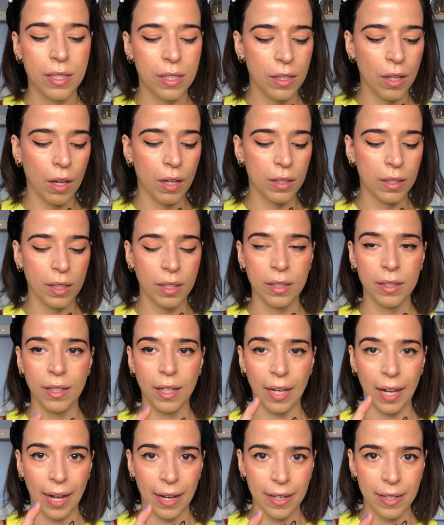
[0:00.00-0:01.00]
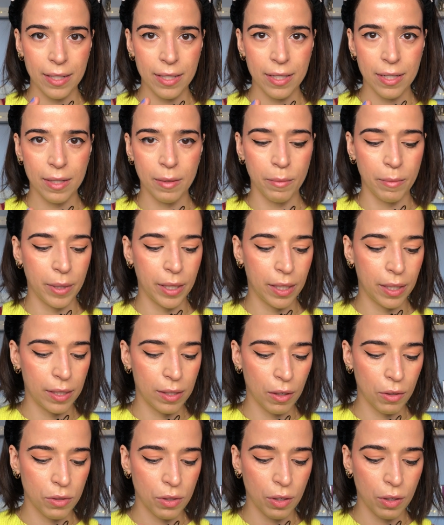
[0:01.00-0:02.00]
not the lightest, but it's
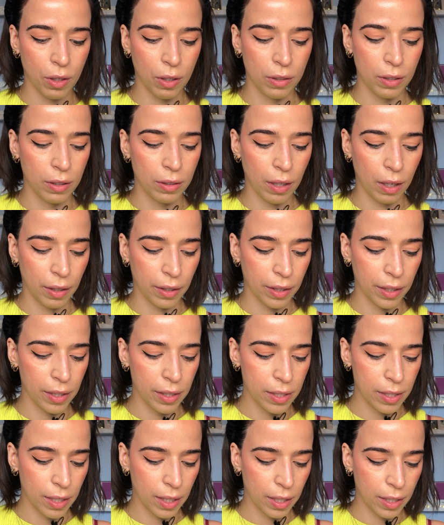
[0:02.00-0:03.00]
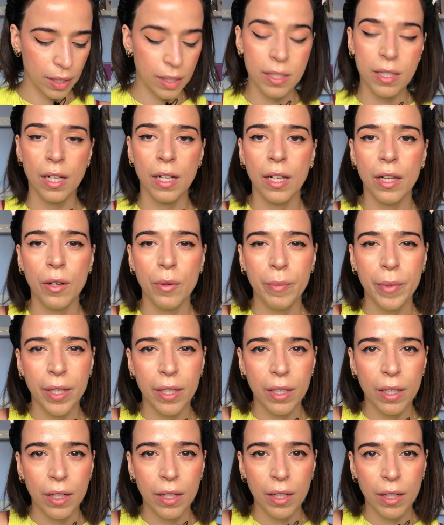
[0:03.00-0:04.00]
also not the darkest, and is a little bit
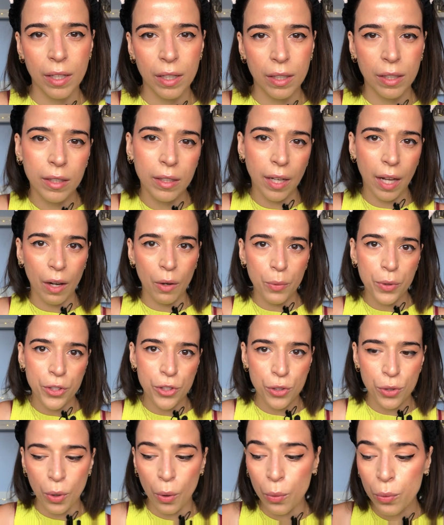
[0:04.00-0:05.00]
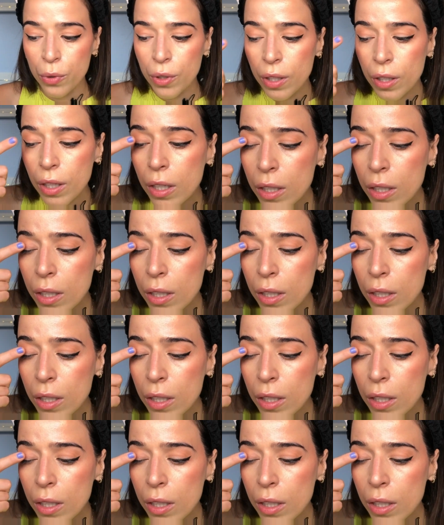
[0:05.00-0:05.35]
yellowish gold.